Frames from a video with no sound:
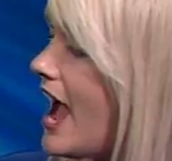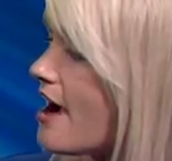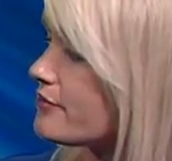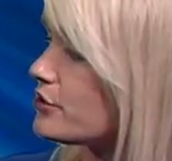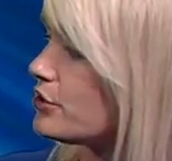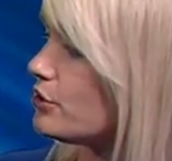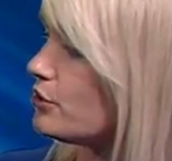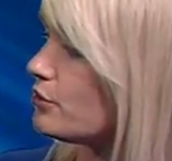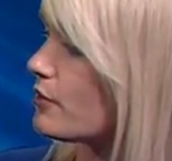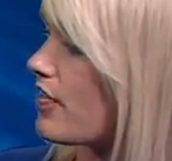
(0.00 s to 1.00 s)

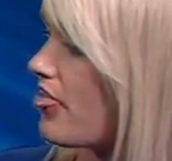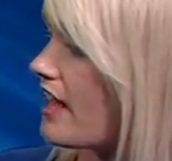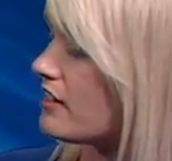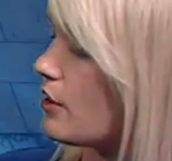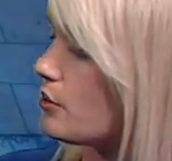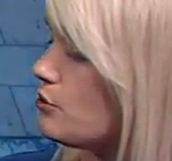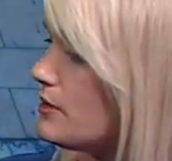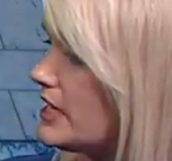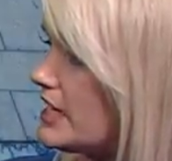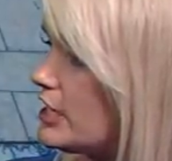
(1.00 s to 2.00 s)
afternoon with that low
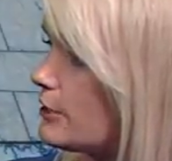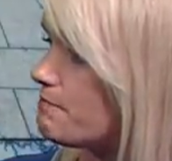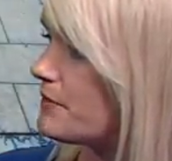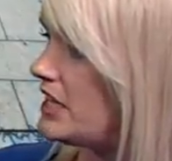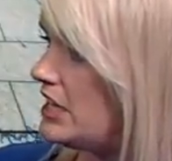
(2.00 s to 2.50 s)
humidity here.